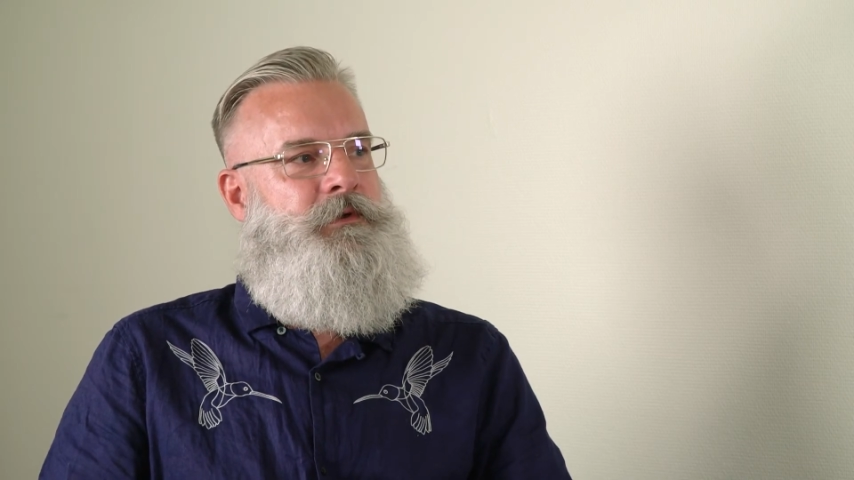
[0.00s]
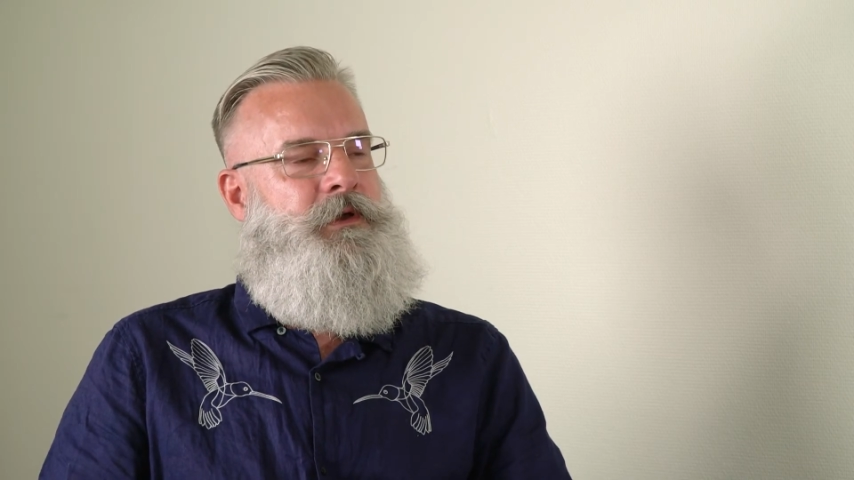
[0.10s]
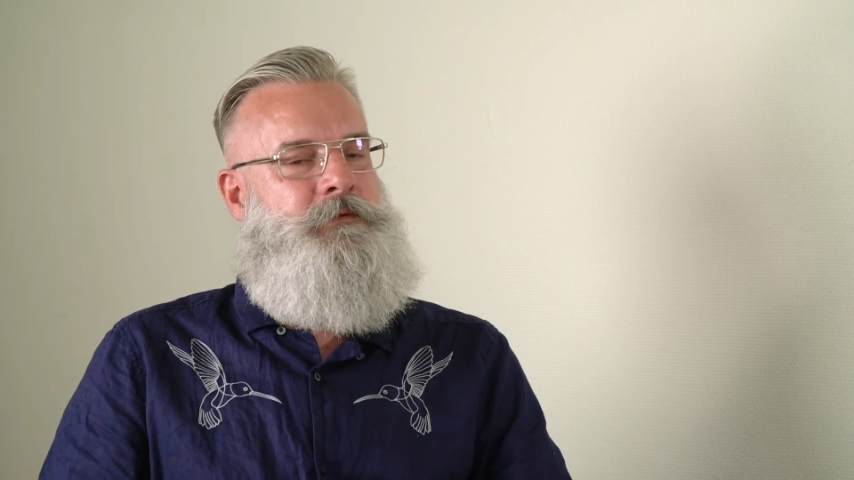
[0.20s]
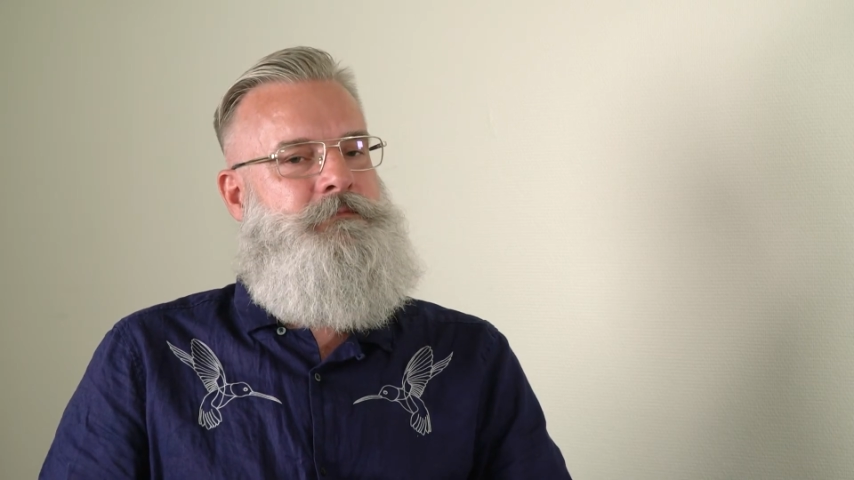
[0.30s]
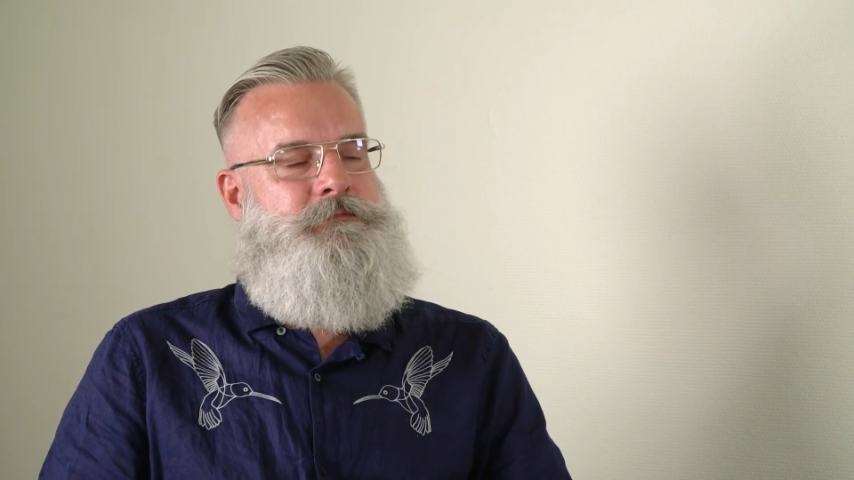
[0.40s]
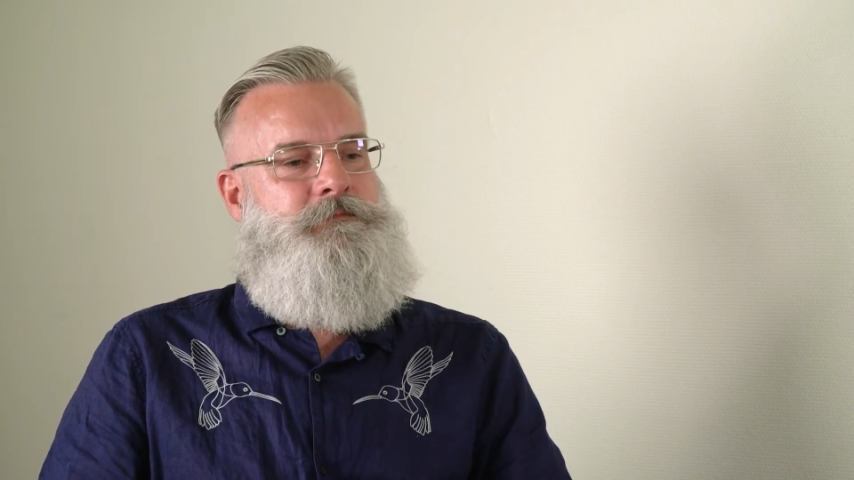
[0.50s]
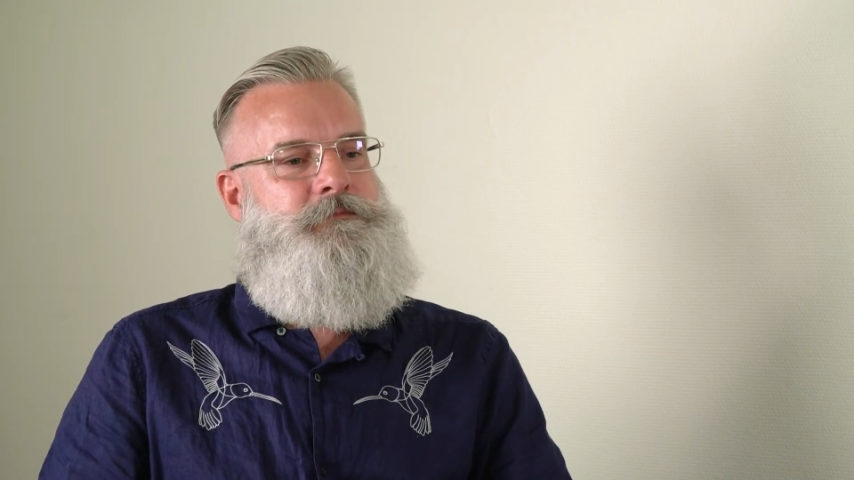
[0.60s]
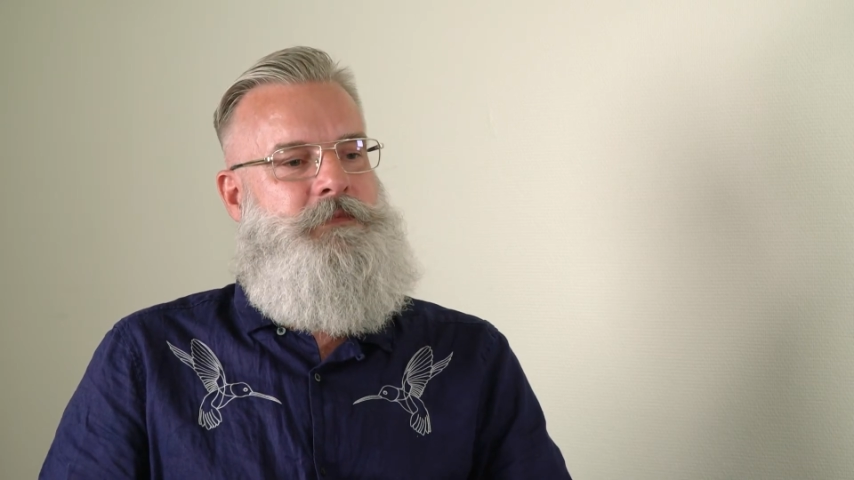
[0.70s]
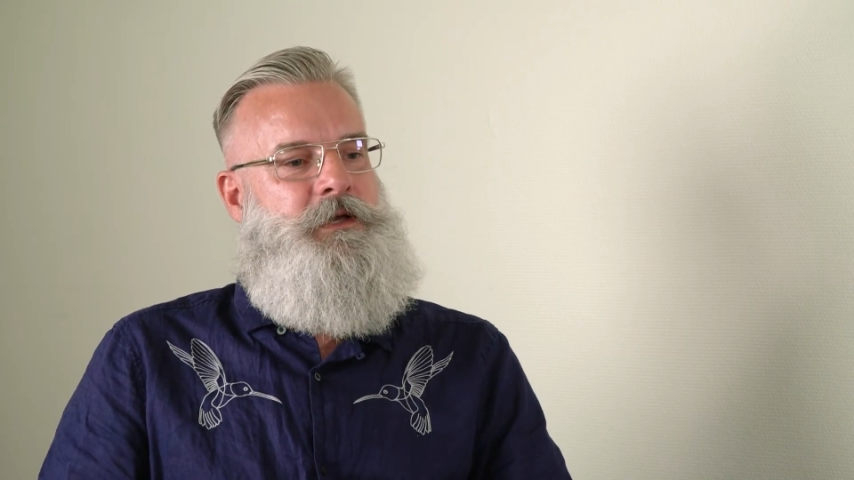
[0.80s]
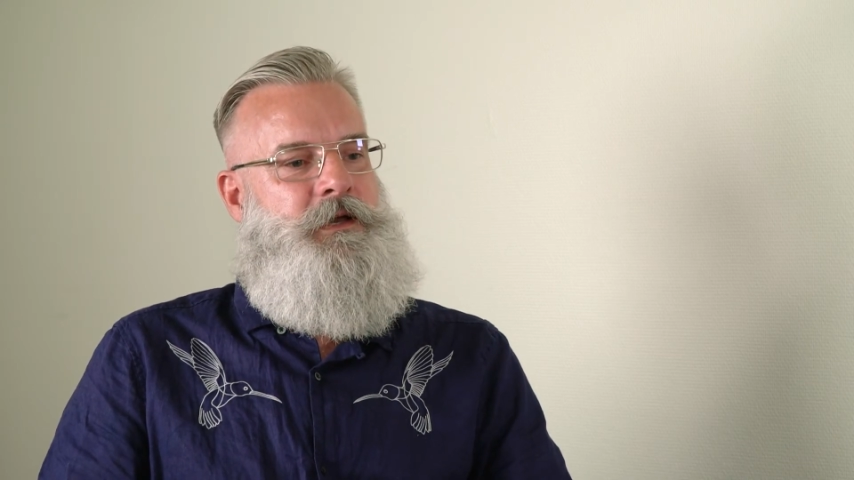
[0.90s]
yeah
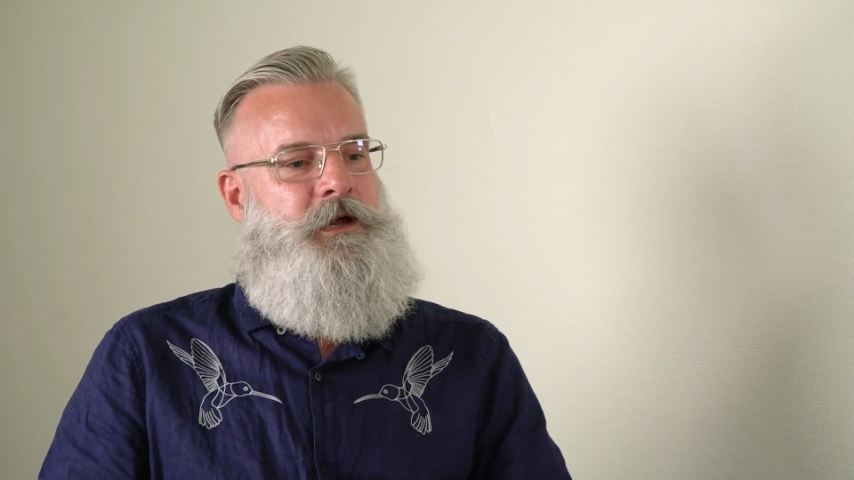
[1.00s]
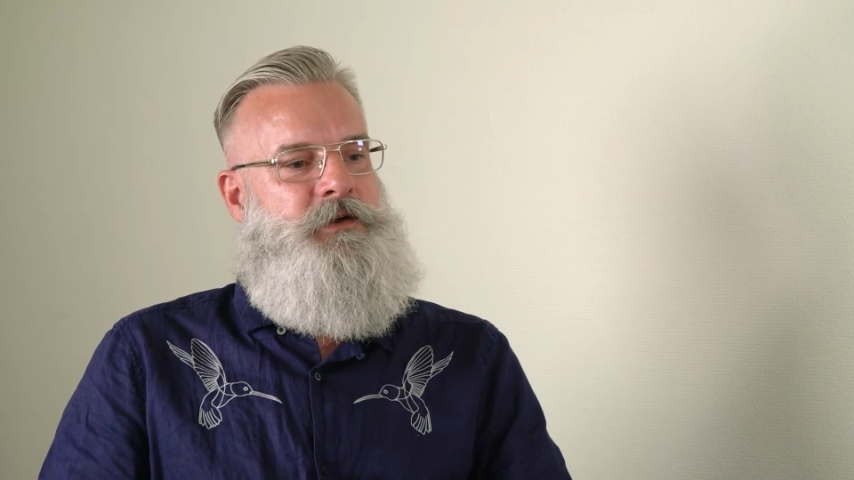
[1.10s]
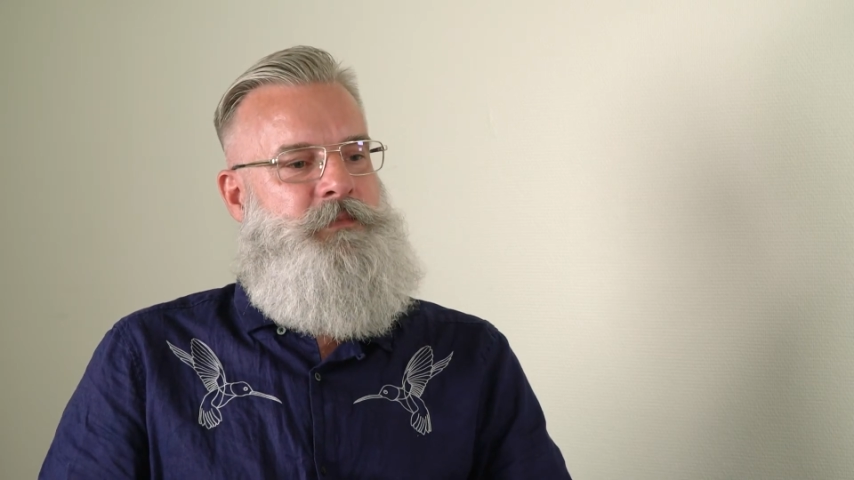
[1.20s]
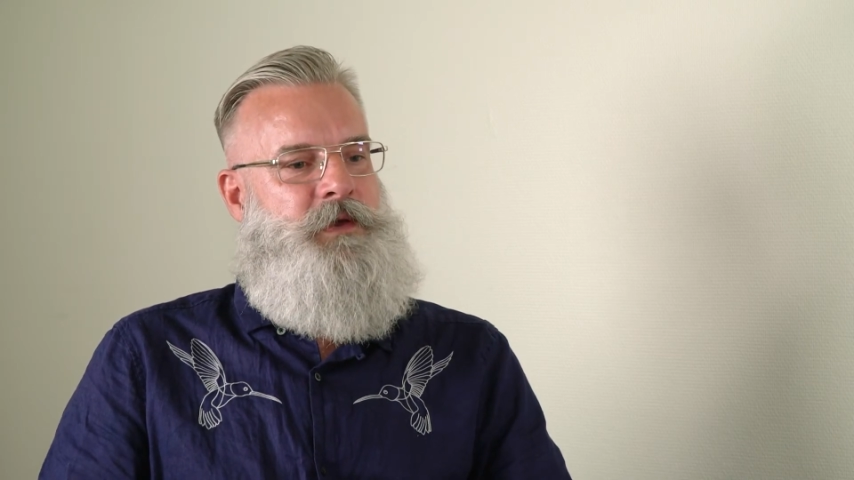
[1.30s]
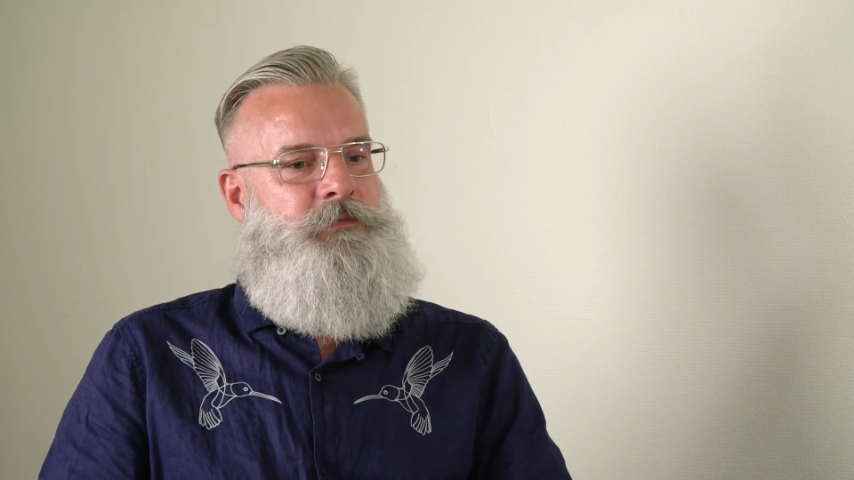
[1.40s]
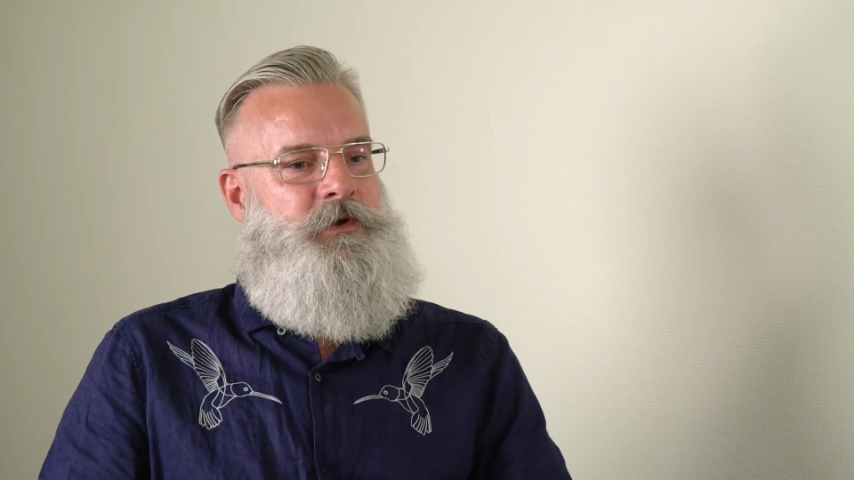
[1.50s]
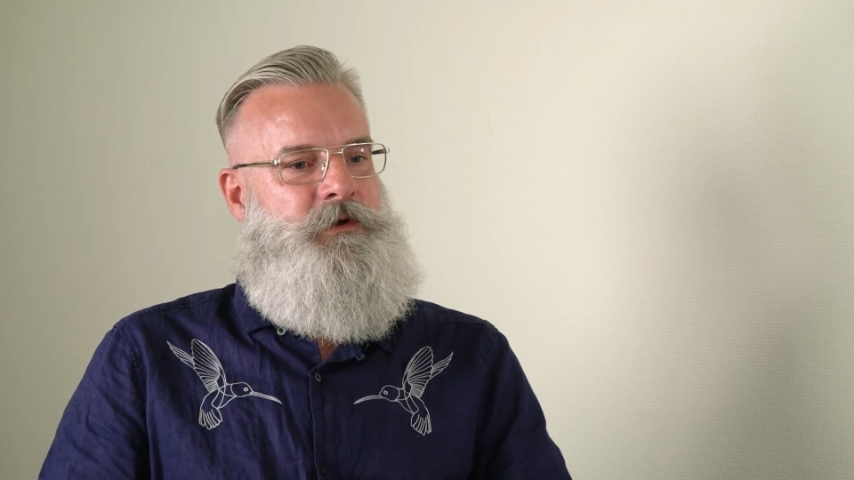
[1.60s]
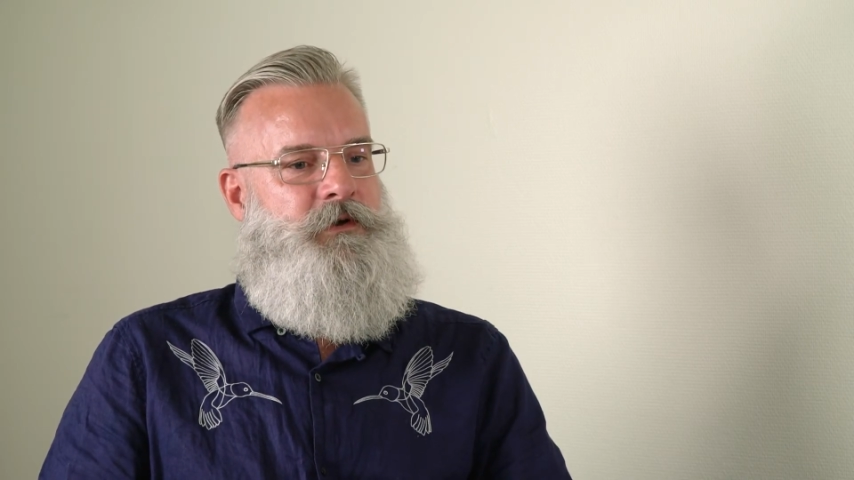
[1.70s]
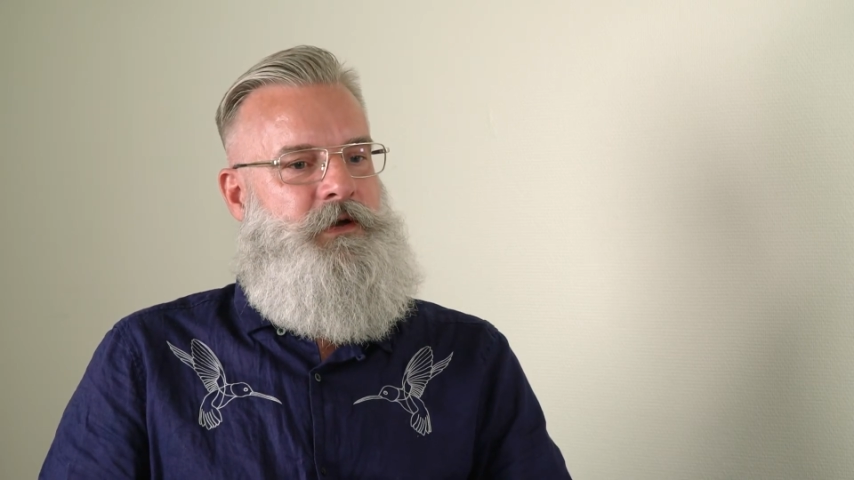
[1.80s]
i remember